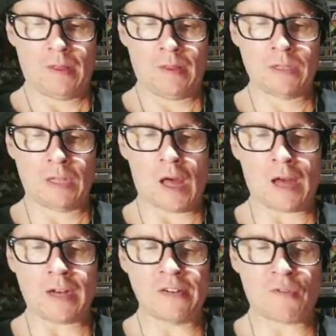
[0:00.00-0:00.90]
there's a
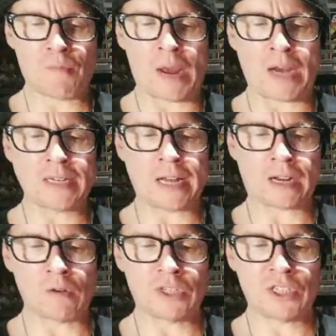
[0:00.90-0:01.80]
lot of different paint
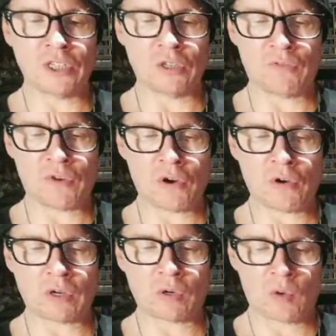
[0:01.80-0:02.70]
decos,
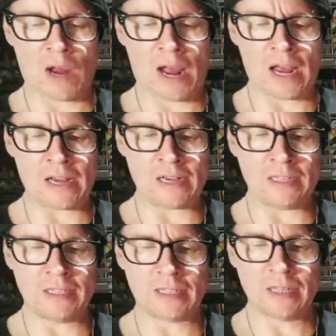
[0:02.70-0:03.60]
silver and
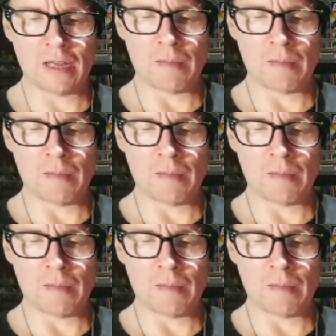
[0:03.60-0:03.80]
grays,